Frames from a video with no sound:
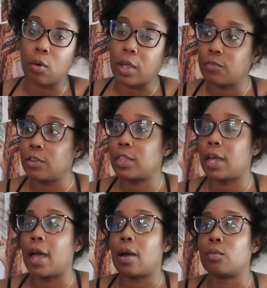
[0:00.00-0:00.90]
grateful
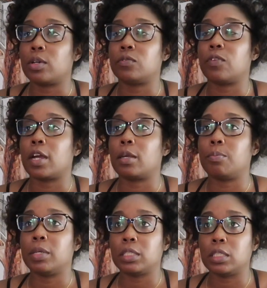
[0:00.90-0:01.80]
that I was very
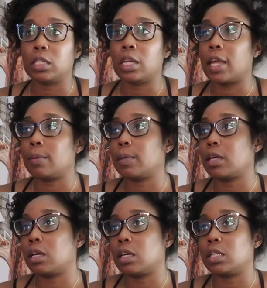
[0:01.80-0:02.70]
busy today
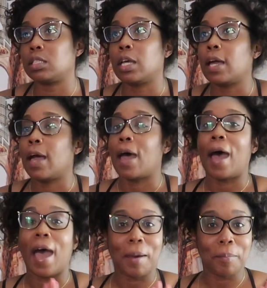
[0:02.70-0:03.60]
because
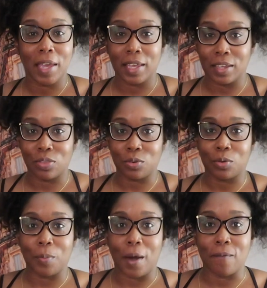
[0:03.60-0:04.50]
I made it
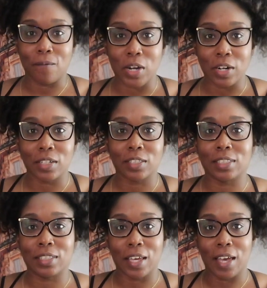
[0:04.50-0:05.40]
through my first
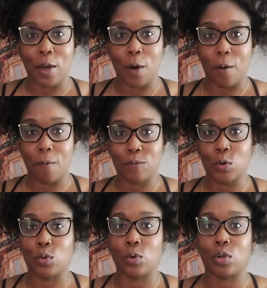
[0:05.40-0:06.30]

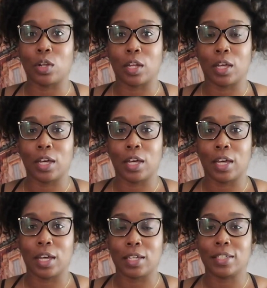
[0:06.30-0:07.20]
full
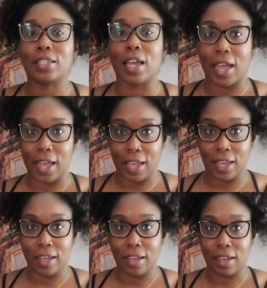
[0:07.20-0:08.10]

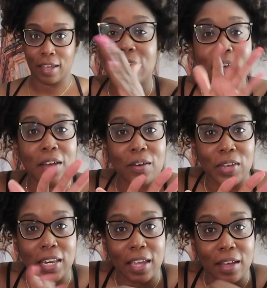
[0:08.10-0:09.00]
day of
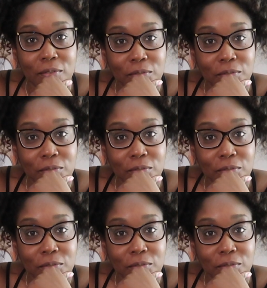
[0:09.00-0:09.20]
ADF.